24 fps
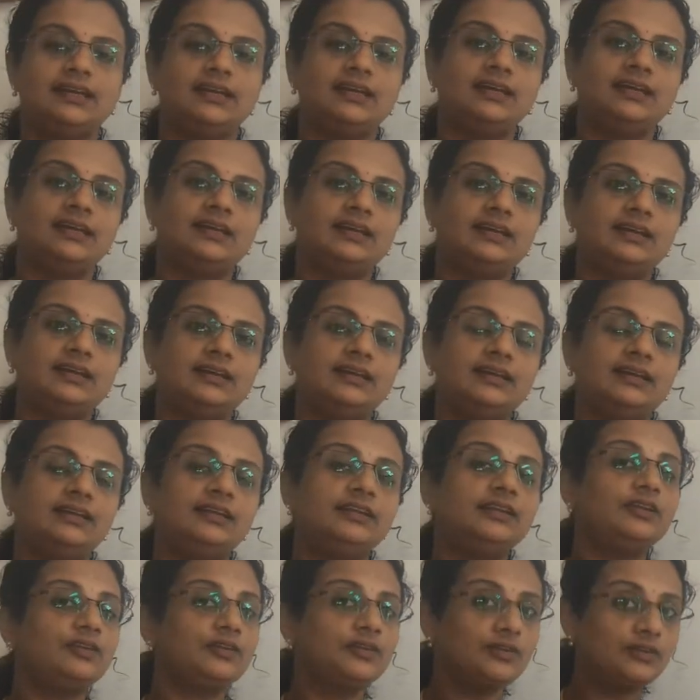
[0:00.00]

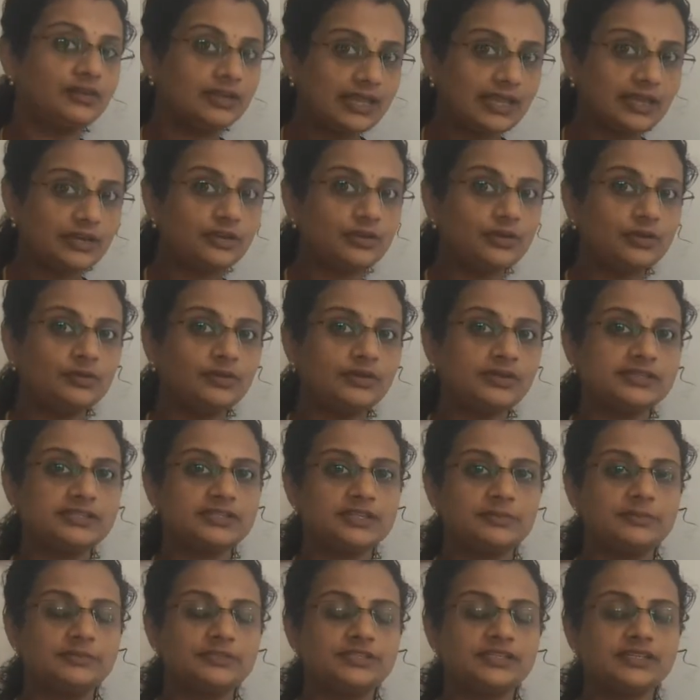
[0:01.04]
Not only a new
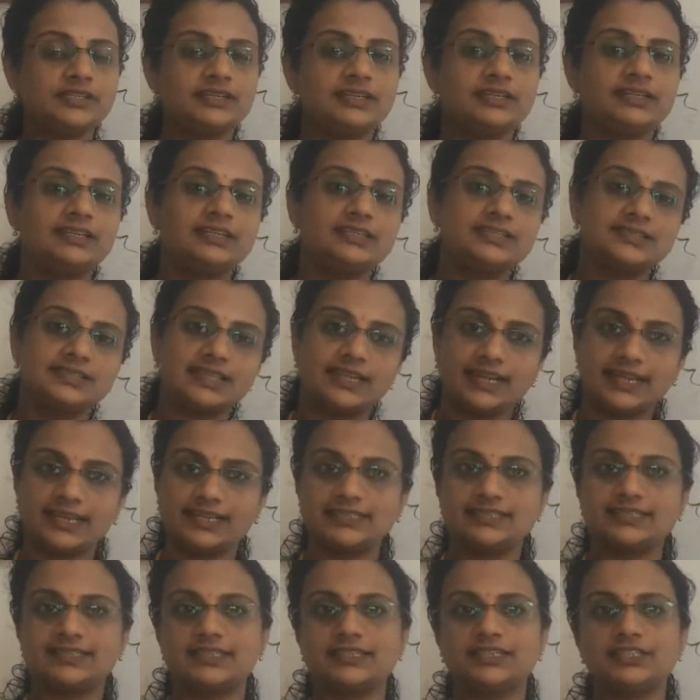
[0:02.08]
distribution, it is an
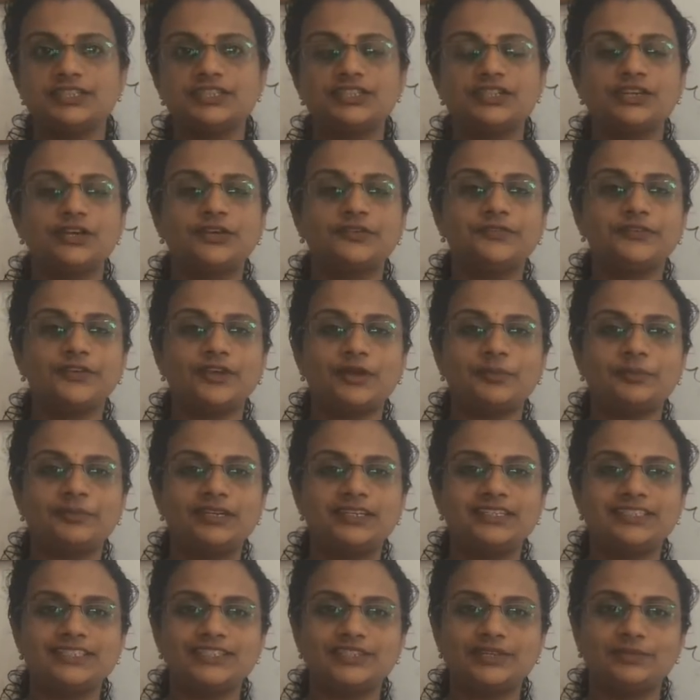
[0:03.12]
extension of normal
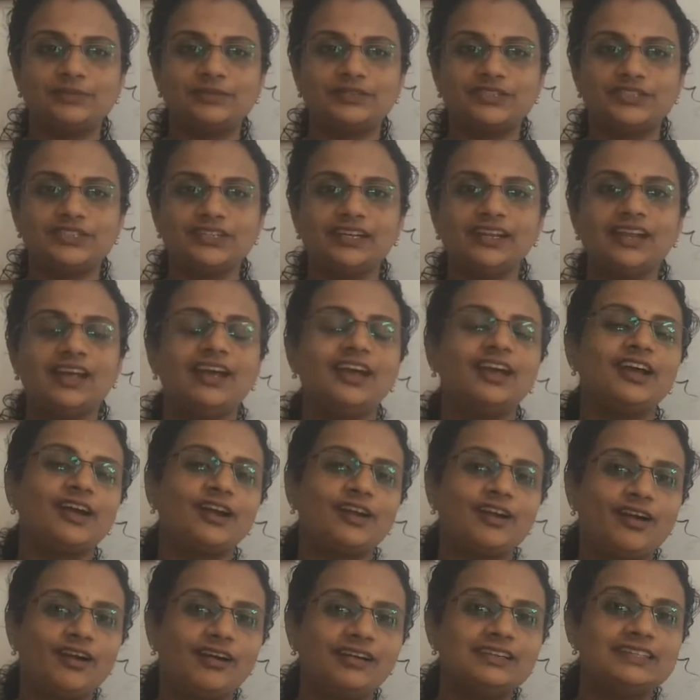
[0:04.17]
distribution
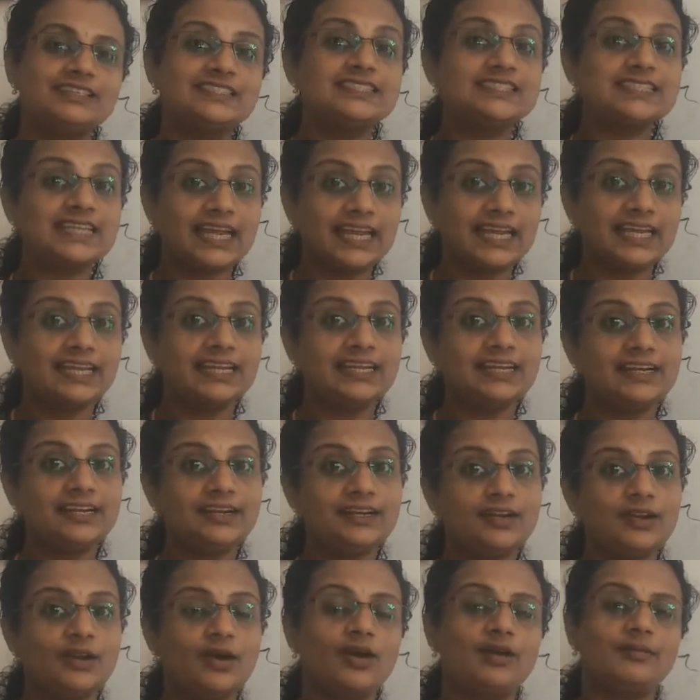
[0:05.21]
called
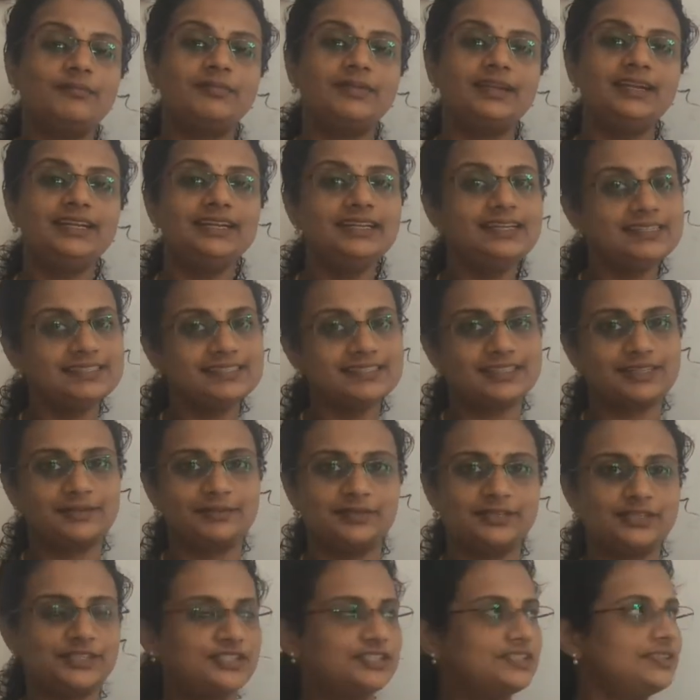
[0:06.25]
standard normal
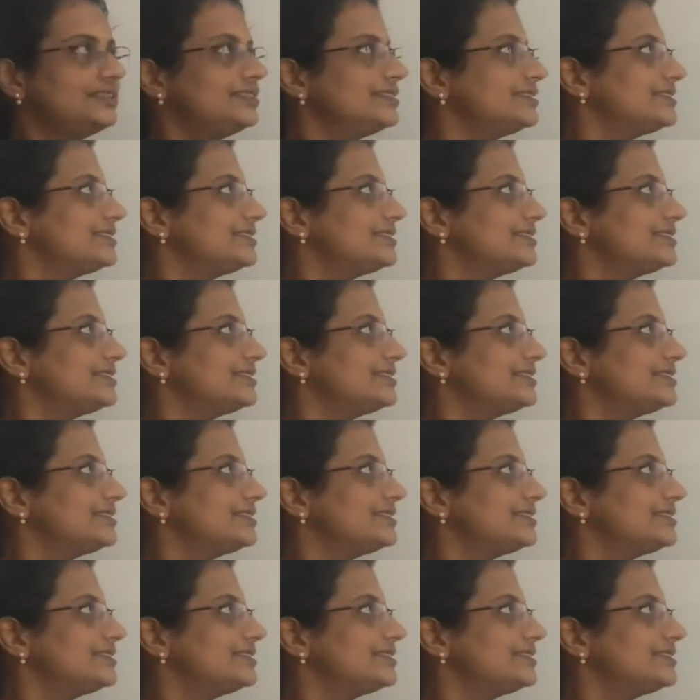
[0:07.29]
distribution.